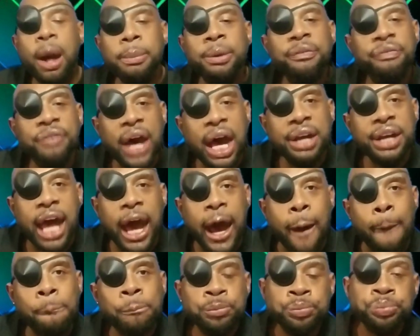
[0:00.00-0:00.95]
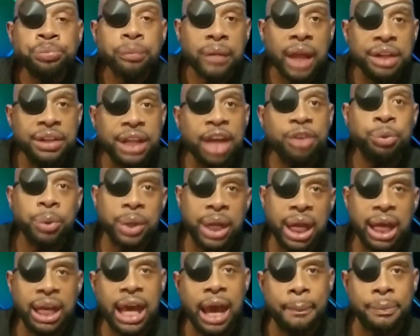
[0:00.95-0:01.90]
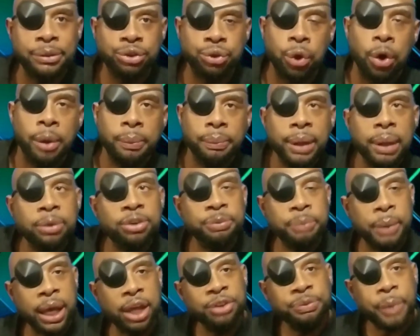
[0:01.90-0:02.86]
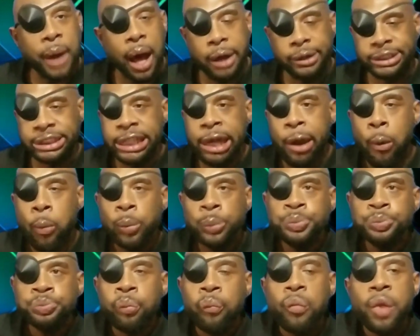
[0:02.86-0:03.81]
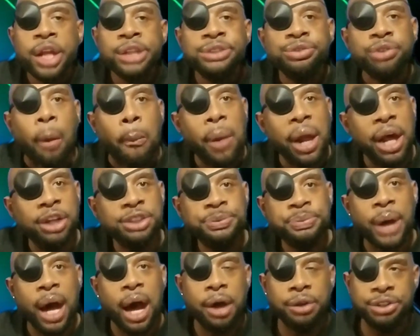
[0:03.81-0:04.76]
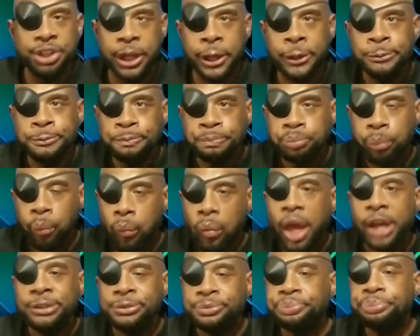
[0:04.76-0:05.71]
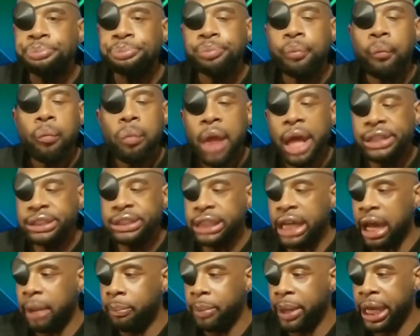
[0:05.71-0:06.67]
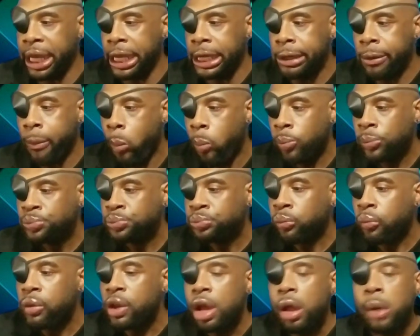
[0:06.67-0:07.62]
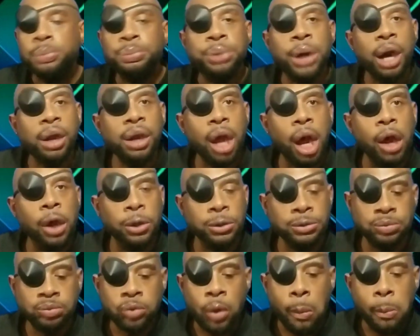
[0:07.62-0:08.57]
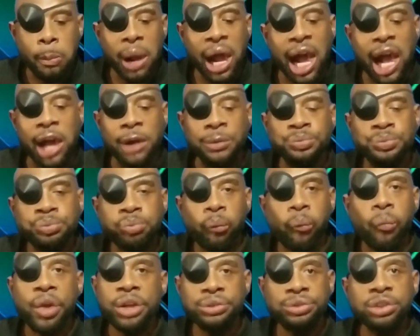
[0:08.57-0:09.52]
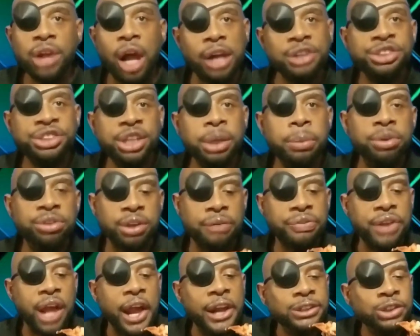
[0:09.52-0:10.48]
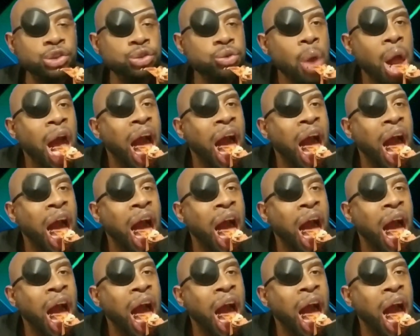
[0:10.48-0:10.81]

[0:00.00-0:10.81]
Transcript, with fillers: come to find out, that's what had happened to him. It was Bell's palsy. Bell's palsy can be brought on by a series of things.